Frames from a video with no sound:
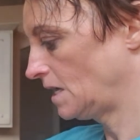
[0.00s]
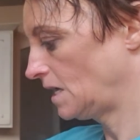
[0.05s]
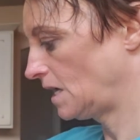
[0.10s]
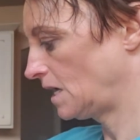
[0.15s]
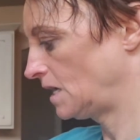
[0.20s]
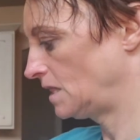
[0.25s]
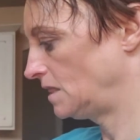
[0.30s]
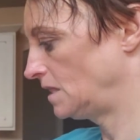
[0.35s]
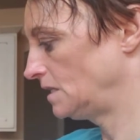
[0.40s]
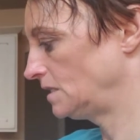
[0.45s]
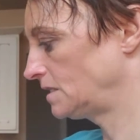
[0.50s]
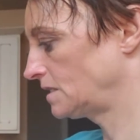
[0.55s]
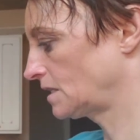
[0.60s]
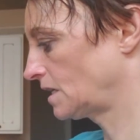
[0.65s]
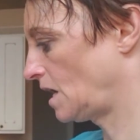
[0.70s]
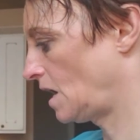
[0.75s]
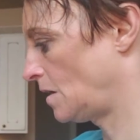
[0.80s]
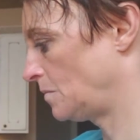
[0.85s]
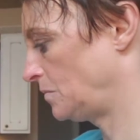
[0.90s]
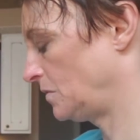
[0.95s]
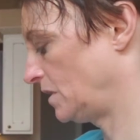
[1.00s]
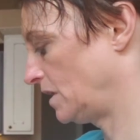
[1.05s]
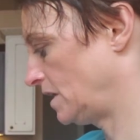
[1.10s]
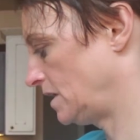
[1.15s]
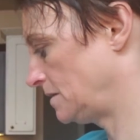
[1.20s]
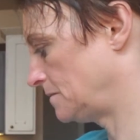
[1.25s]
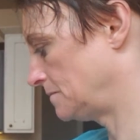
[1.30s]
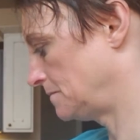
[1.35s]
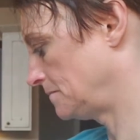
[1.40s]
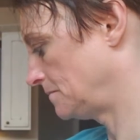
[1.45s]
In this
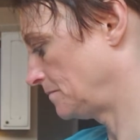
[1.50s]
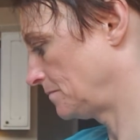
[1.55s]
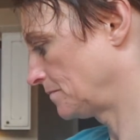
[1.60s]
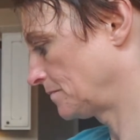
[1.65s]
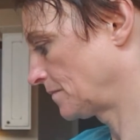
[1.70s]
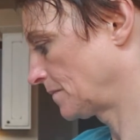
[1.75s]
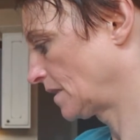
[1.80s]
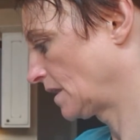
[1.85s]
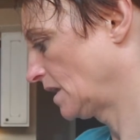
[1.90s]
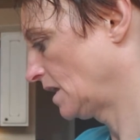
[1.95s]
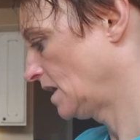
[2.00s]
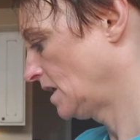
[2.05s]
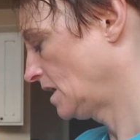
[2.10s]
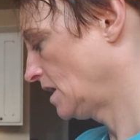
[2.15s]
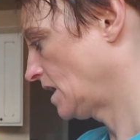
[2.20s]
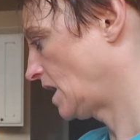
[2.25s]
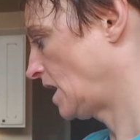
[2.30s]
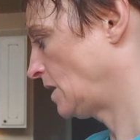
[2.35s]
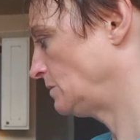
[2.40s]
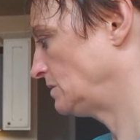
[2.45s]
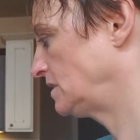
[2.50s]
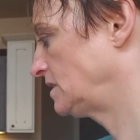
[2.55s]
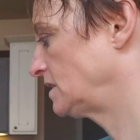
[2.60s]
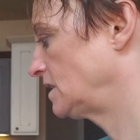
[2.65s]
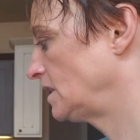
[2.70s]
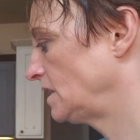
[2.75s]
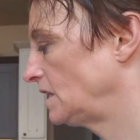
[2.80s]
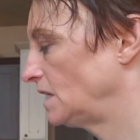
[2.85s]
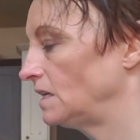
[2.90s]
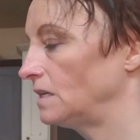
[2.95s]
couplet, I was
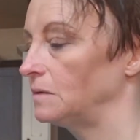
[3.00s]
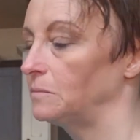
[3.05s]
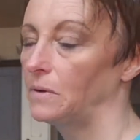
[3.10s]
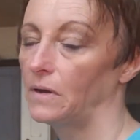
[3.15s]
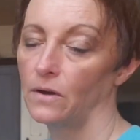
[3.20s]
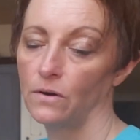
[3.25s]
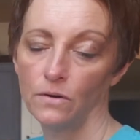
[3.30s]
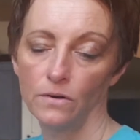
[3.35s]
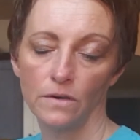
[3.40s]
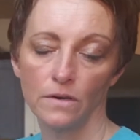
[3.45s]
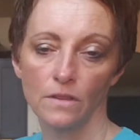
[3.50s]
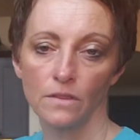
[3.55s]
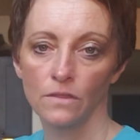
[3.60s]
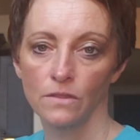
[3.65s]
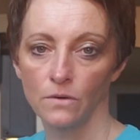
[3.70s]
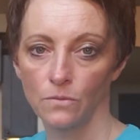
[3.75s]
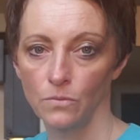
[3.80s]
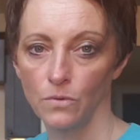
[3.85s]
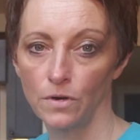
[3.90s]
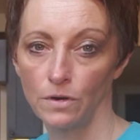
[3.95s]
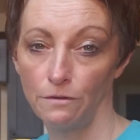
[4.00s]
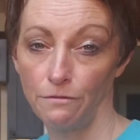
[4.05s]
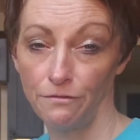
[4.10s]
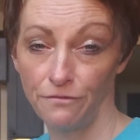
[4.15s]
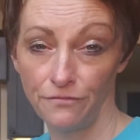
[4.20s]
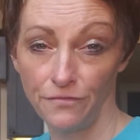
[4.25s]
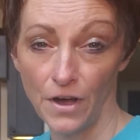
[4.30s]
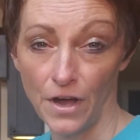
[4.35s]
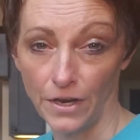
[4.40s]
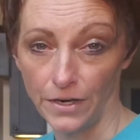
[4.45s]
thinking about the word
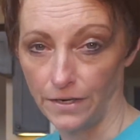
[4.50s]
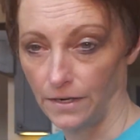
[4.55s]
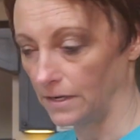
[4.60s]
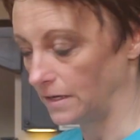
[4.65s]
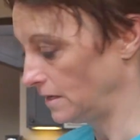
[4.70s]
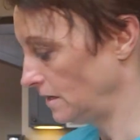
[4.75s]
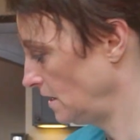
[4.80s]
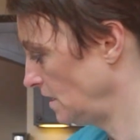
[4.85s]
fun.